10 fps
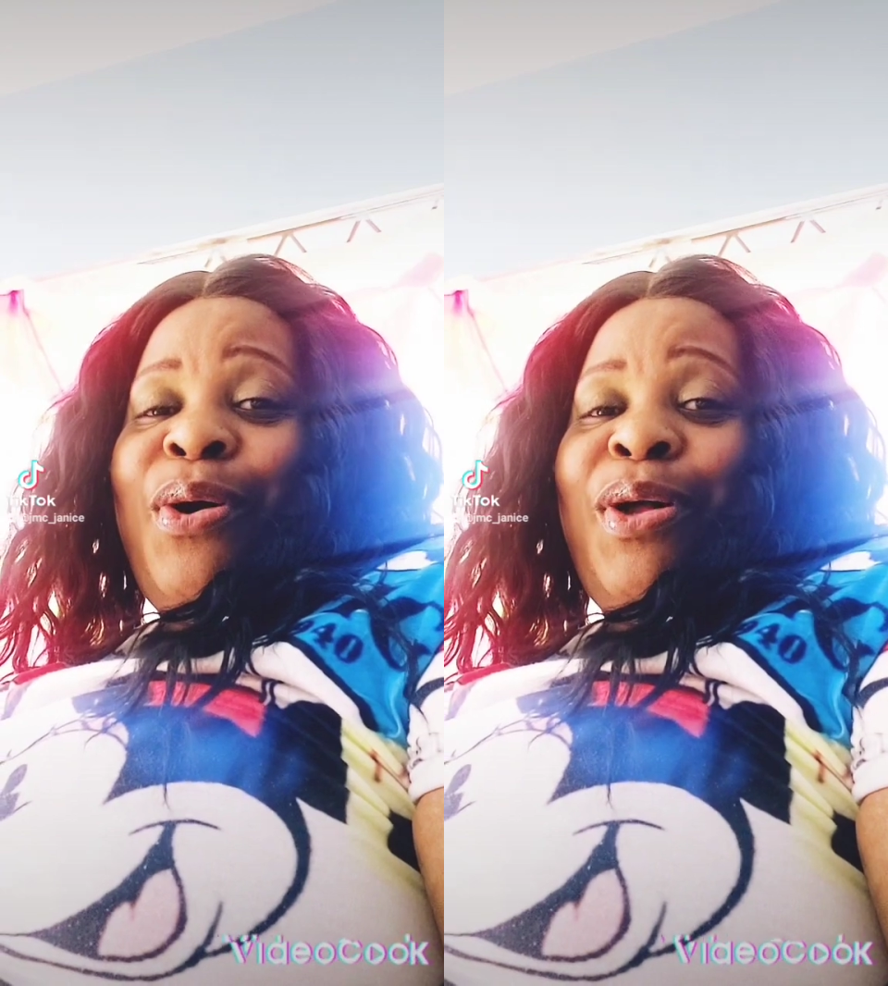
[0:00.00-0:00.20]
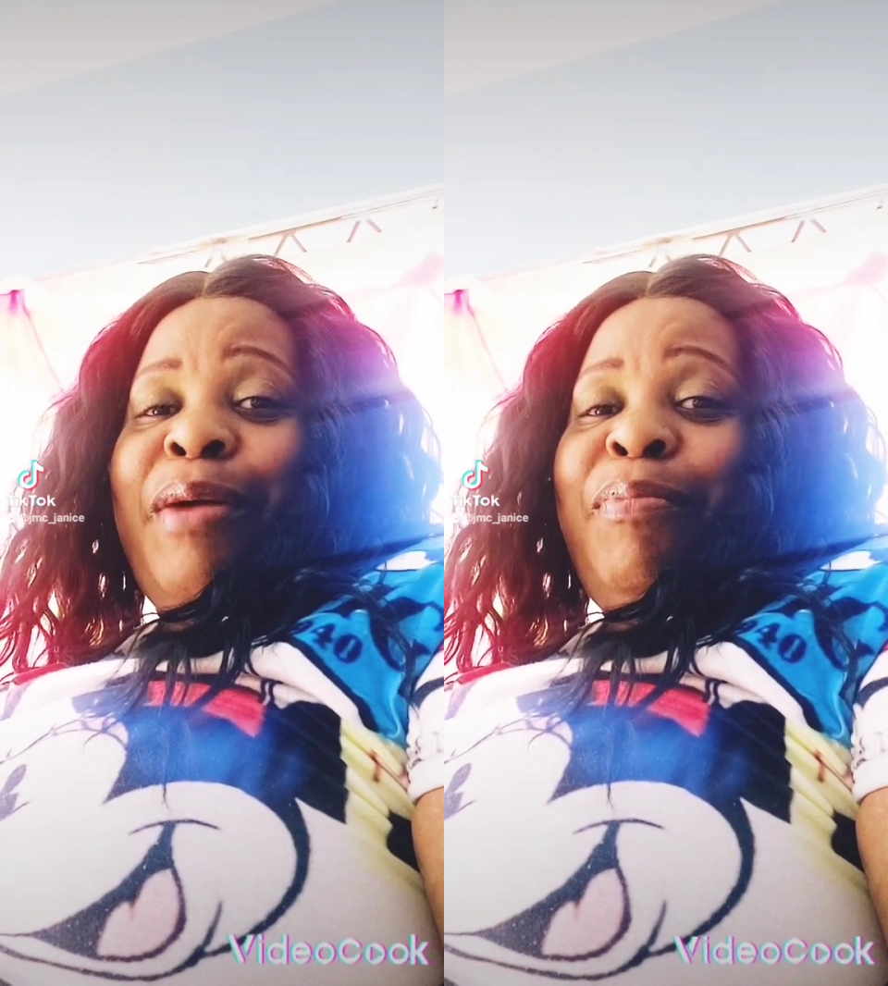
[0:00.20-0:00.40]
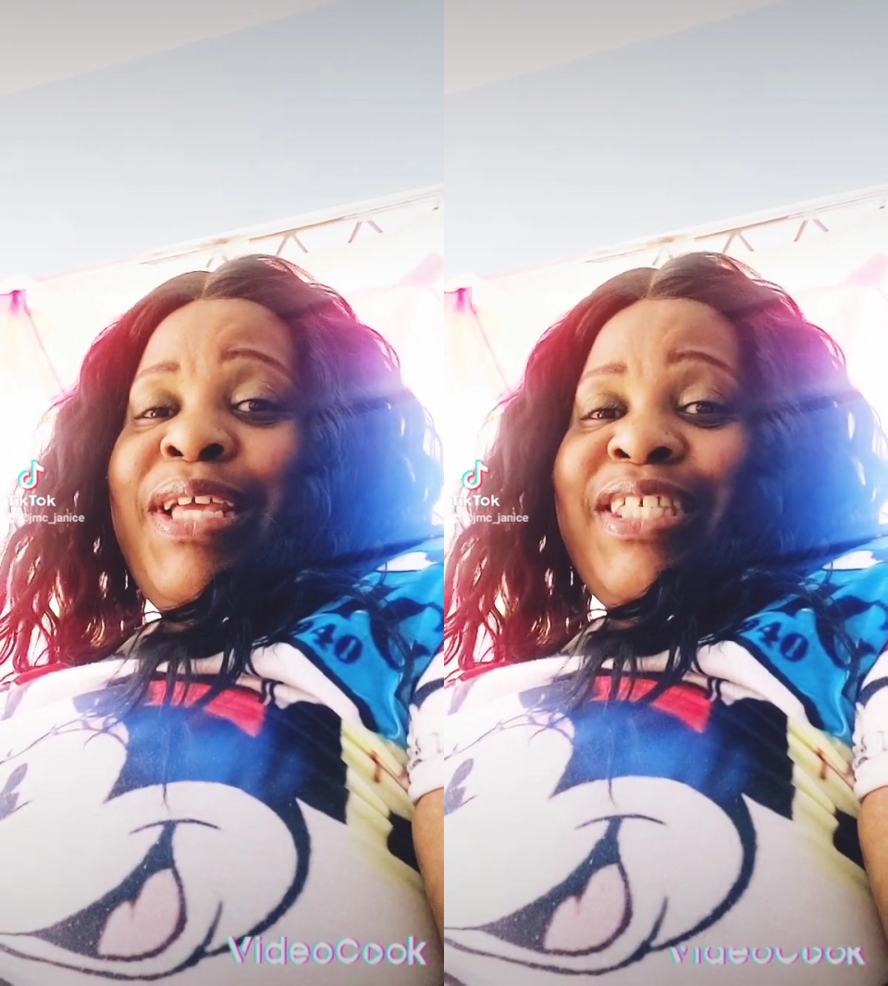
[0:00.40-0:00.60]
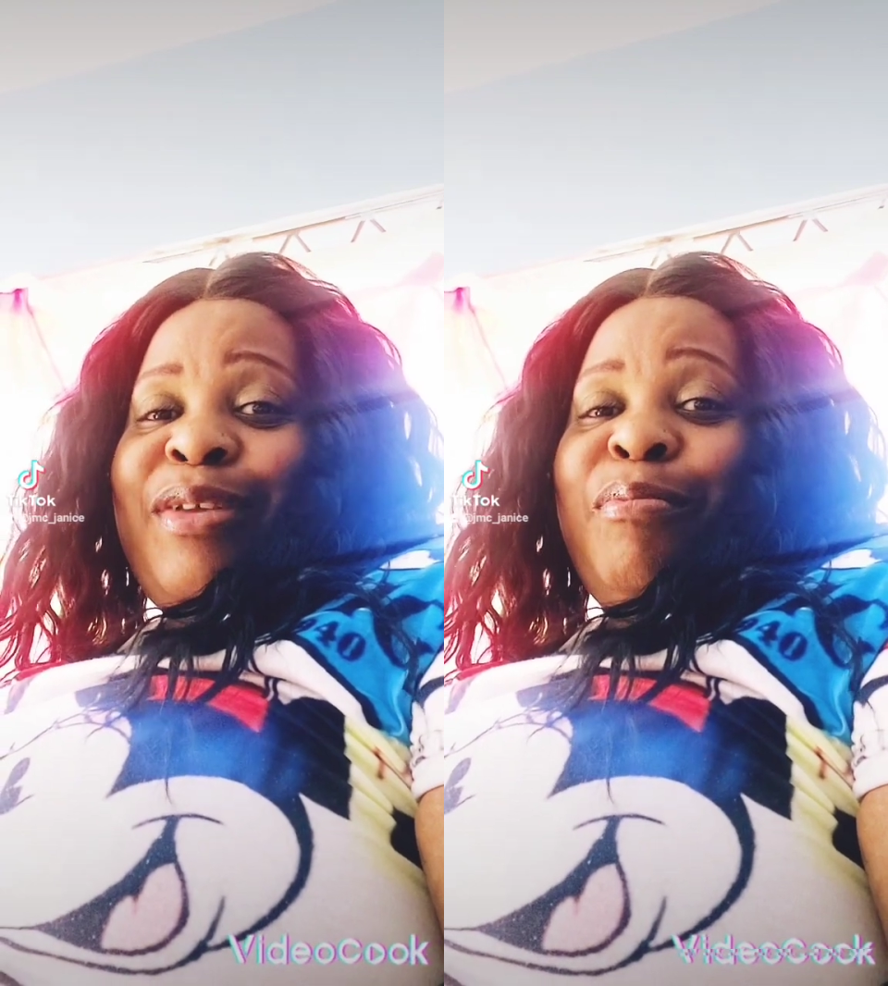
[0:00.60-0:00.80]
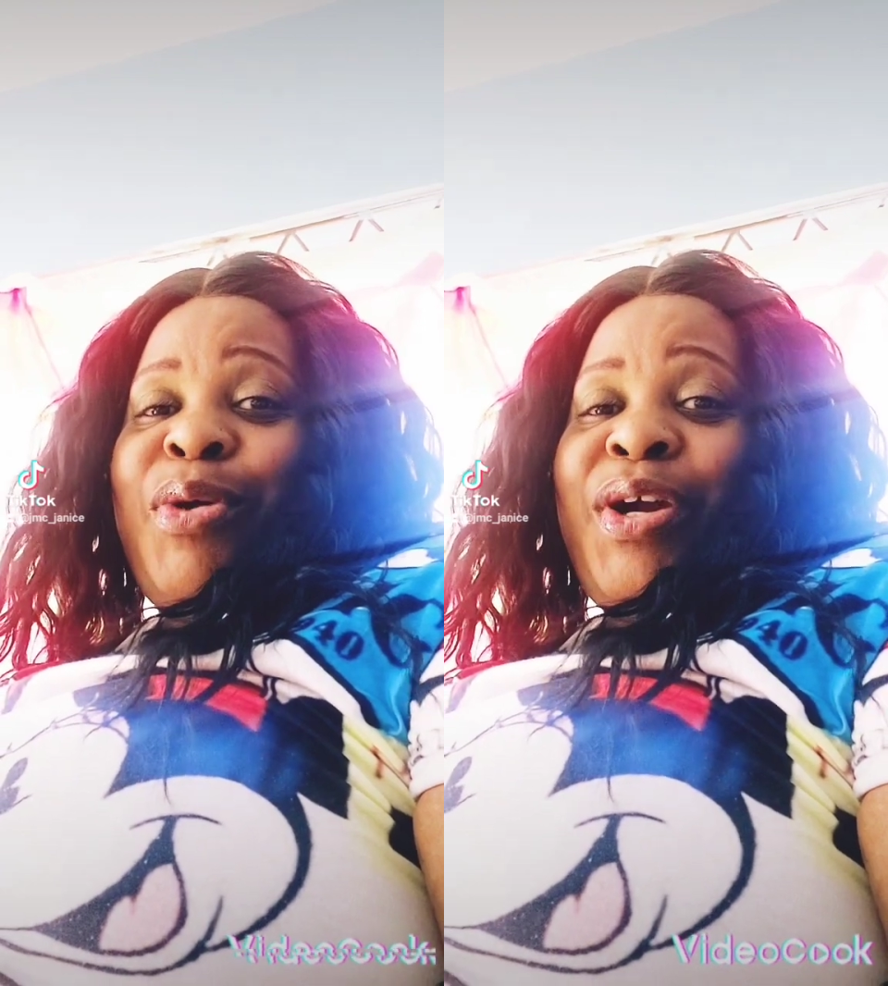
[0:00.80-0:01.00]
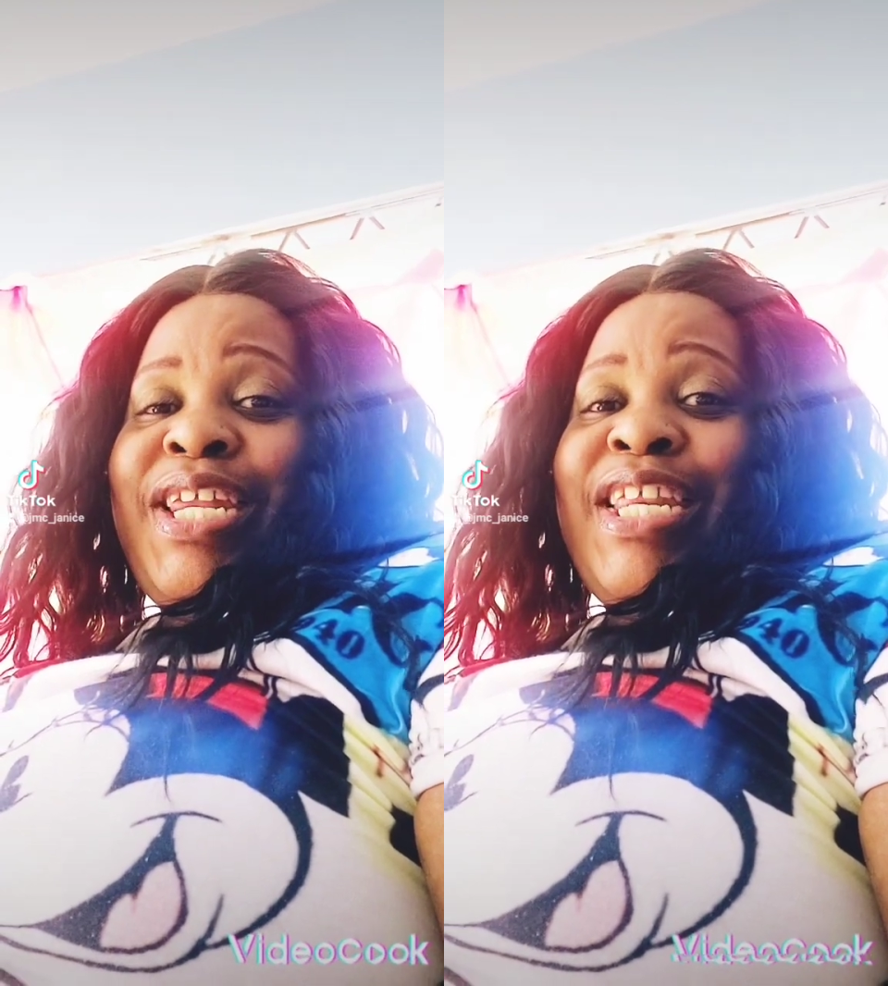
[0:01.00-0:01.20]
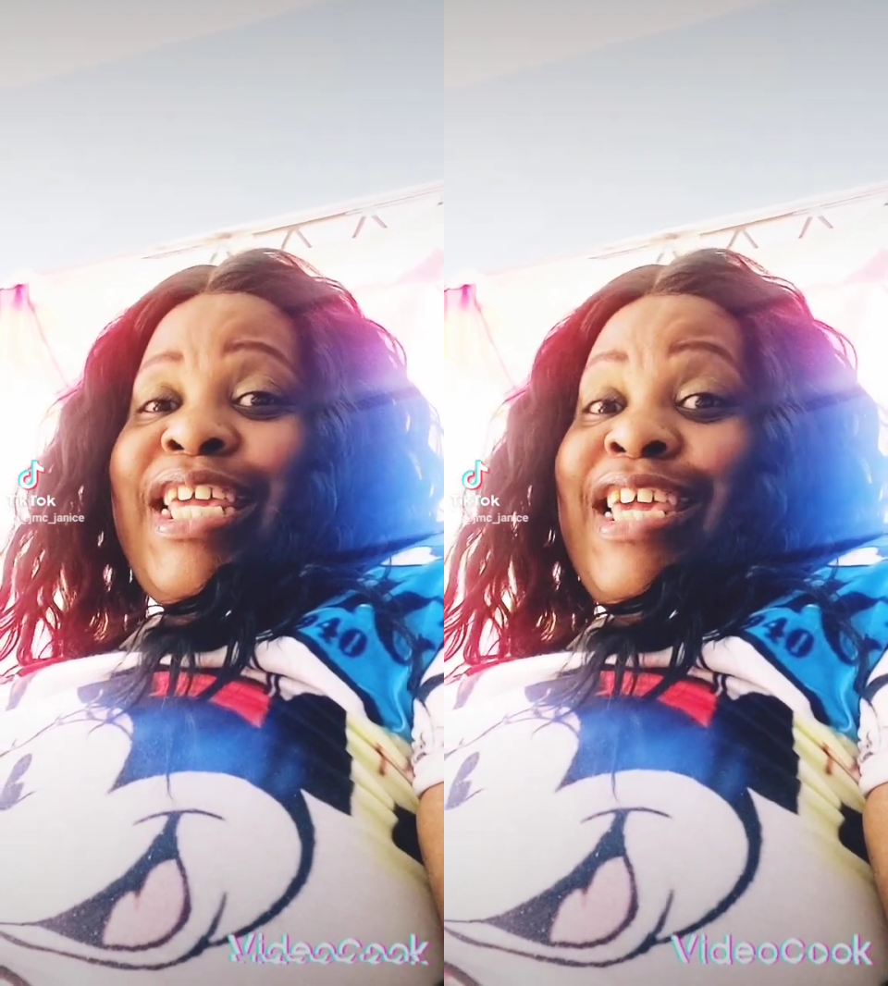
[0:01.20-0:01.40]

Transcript: all a pleasant morning,